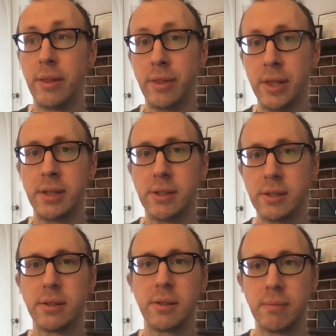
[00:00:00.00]

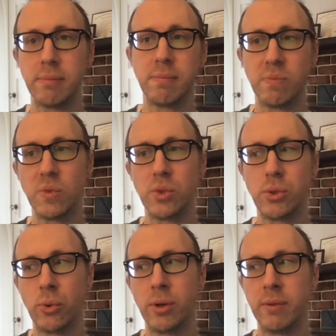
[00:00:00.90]
this
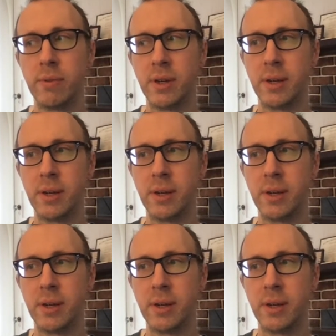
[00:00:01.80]
sort of